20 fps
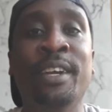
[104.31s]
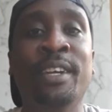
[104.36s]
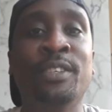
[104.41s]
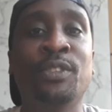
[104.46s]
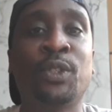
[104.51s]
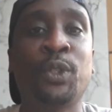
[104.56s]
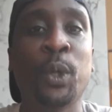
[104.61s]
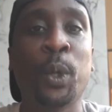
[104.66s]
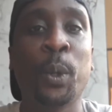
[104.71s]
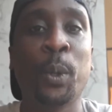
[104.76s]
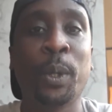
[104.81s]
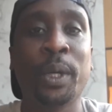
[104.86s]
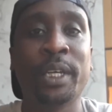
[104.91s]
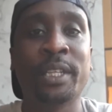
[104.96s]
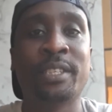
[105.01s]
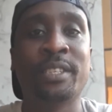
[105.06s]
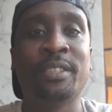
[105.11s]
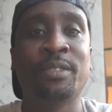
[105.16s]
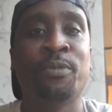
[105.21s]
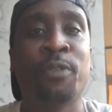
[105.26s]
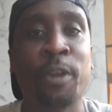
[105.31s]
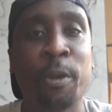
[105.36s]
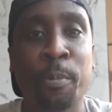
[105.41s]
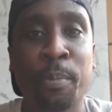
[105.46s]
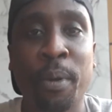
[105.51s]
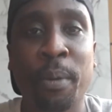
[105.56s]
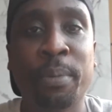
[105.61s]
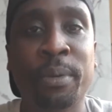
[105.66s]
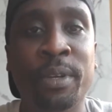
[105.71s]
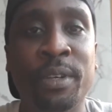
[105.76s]
So it is very
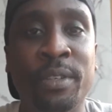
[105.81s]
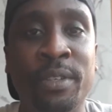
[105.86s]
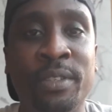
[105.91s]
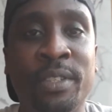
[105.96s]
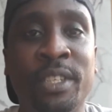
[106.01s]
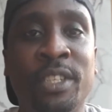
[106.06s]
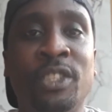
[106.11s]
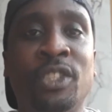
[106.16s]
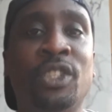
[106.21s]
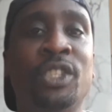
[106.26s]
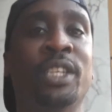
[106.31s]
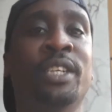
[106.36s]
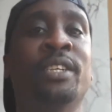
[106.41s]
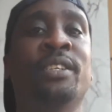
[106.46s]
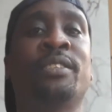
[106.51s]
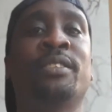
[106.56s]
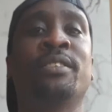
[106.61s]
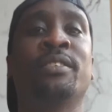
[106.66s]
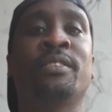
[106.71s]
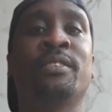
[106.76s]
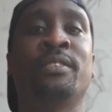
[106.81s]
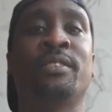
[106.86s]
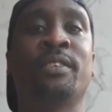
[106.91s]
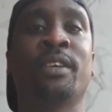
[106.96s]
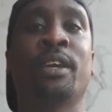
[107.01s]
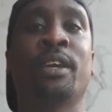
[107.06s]
popular dish. It is